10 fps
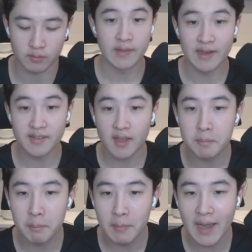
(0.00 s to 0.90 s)
That is a
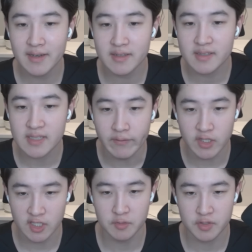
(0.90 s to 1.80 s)
minus
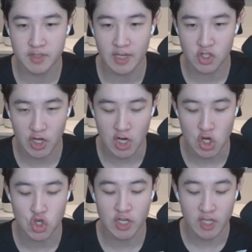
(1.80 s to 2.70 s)
17%
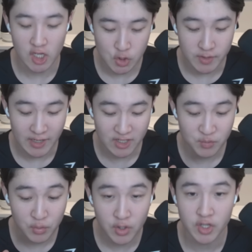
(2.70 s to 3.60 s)
change in HP. That is
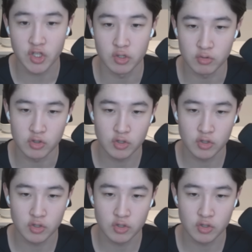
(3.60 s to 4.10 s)
pretty huge.